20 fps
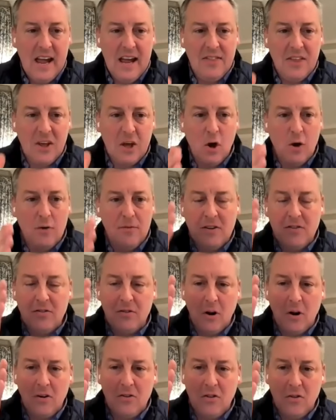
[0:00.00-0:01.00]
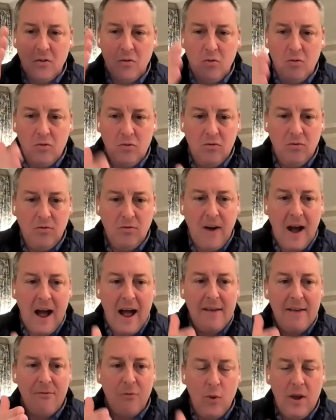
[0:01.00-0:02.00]
and the COVID starts
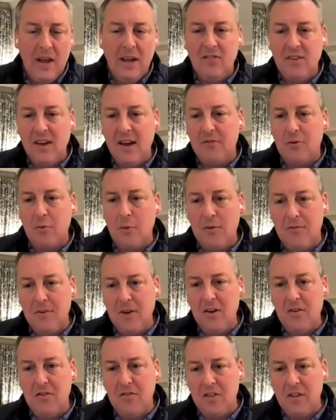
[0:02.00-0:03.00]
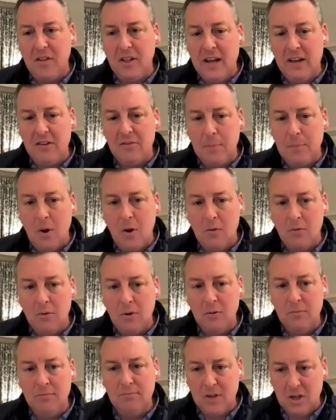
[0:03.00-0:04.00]
five weeks after we finished the last
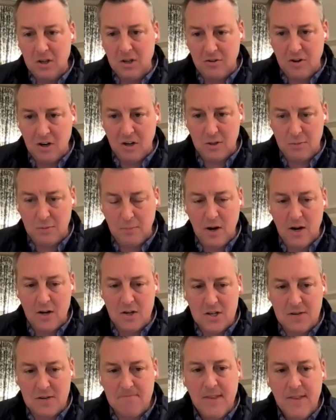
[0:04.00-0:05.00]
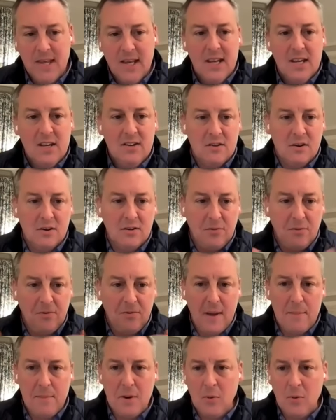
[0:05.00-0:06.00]
ballroom construction project. Yikes! So oh.
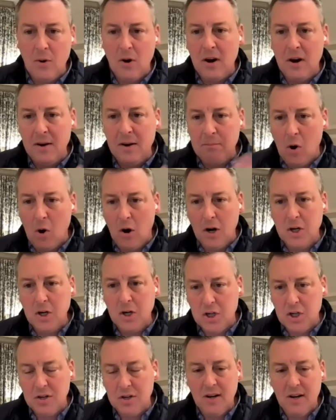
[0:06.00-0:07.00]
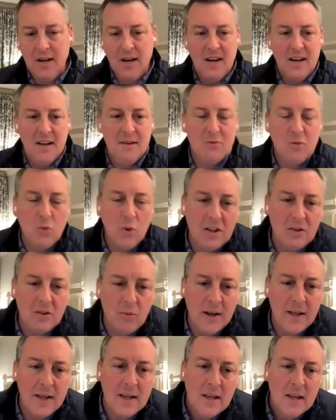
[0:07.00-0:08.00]
February, March, uh,
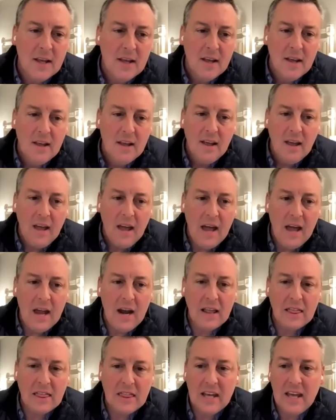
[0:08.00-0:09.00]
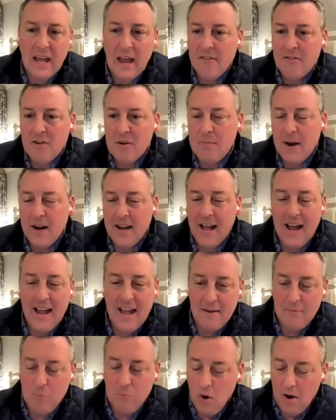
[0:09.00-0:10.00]
2020, and I think everybody. I
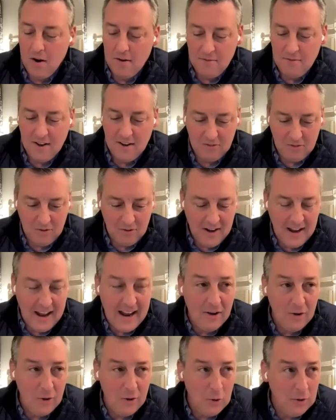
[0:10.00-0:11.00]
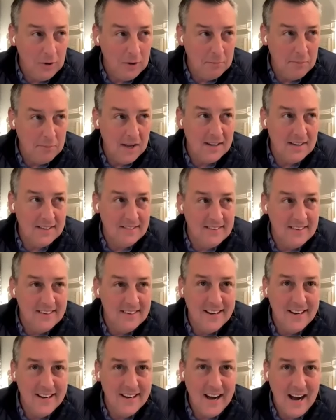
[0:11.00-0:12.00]
had one investor now who'll admit
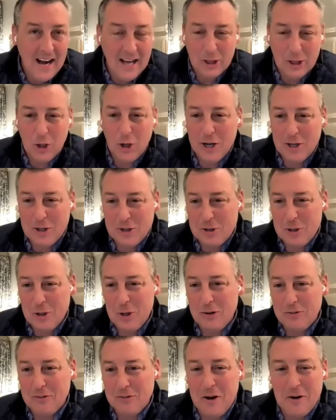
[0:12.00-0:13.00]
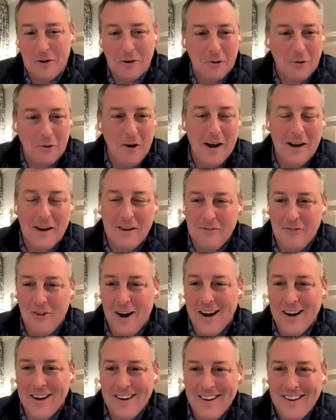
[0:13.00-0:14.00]
I thought I just lost a hundred grand,
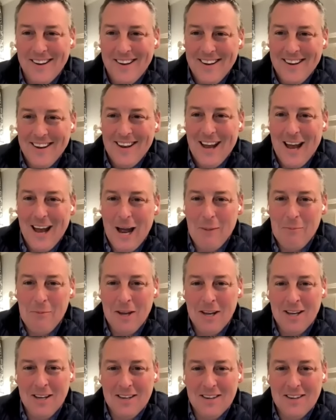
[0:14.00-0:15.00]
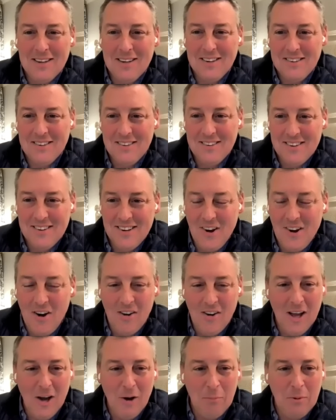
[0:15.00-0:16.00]
right? I mean,
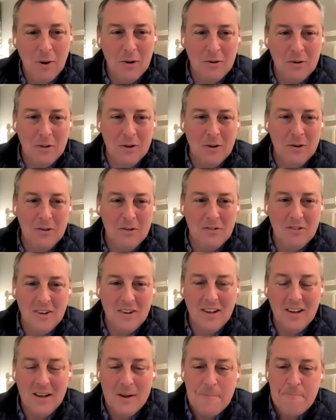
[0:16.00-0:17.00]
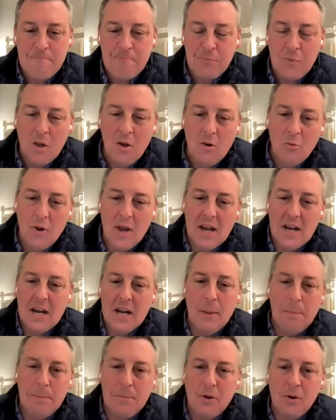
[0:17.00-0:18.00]
all hell yeah. broke loose. We
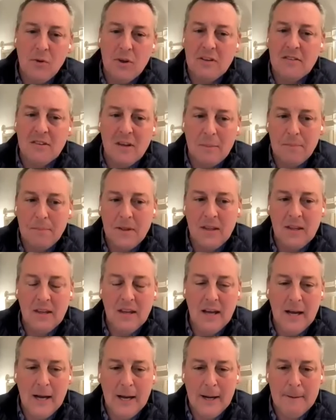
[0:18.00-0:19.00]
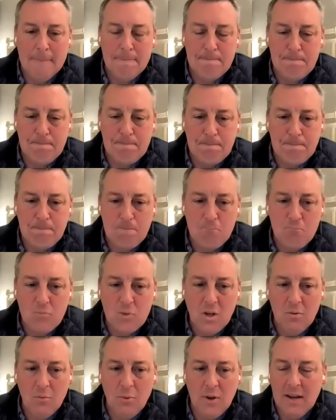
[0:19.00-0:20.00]
ended up doing something. Um,
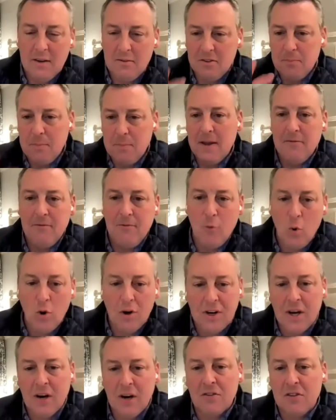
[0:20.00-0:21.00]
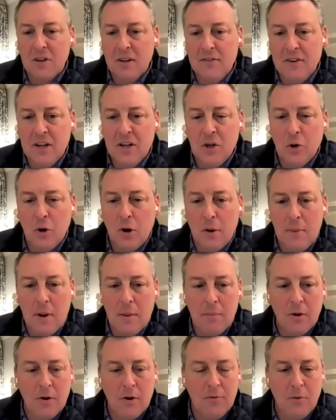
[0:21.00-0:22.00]
we had spent four years living in Europe,
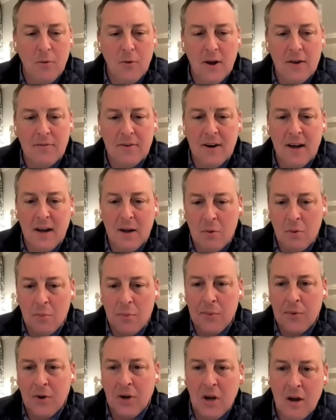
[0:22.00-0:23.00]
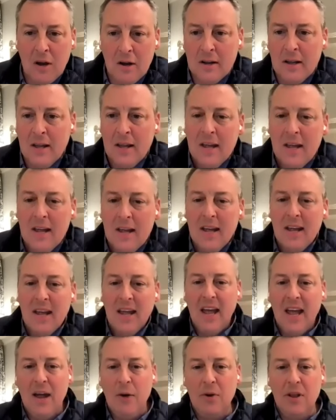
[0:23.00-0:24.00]
my beautiful wife and I, when we were young,
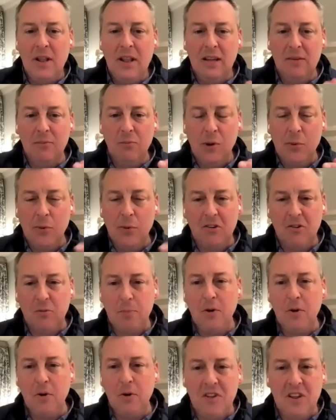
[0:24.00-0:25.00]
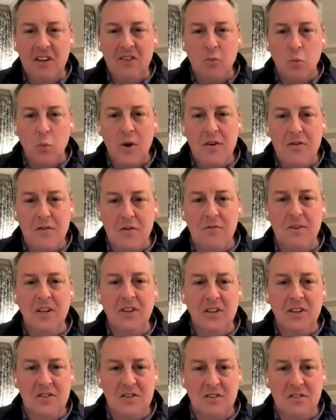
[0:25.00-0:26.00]
and we we were exposed to these winter
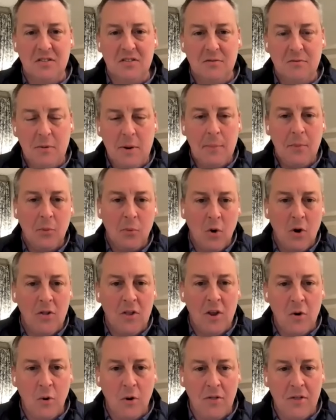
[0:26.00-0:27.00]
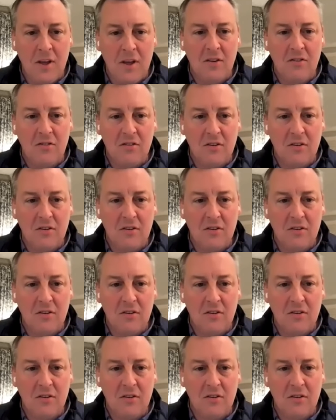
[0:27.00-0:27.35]
villages. Remember, yeah. we're in the Northeast.